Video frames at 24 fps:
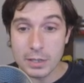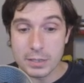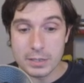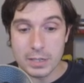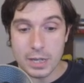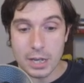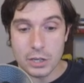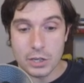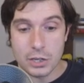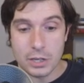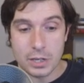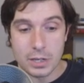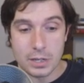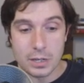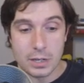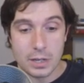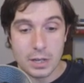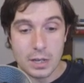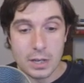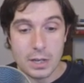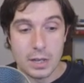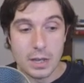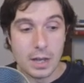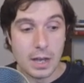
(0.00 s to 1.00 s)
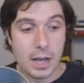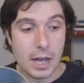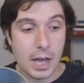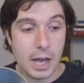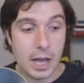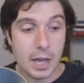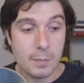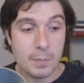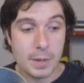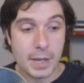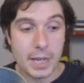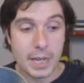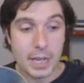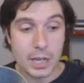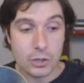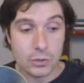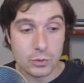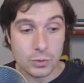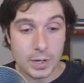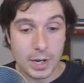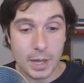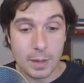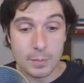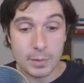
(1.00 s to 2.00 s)
session on my
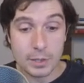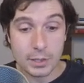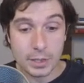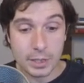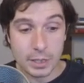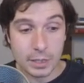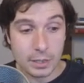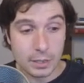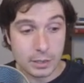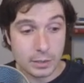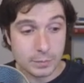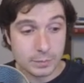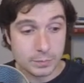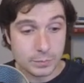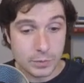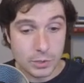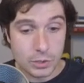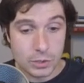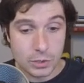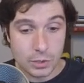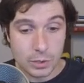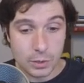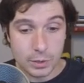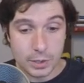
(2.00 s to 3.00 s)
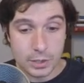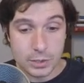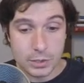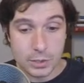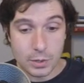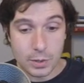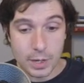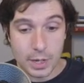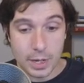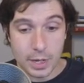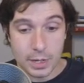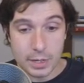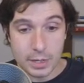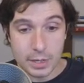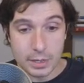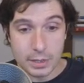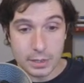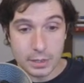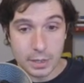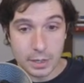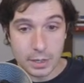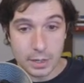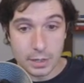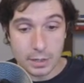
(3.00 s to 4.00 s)
Android emulator. So let's go ahead and
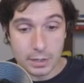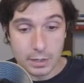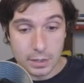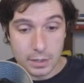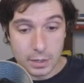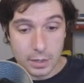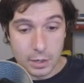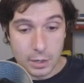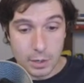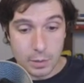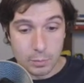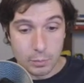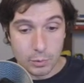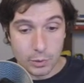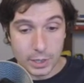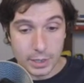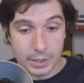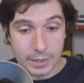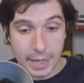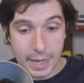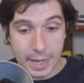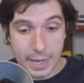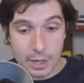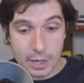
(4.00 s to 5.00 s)
uh, bring that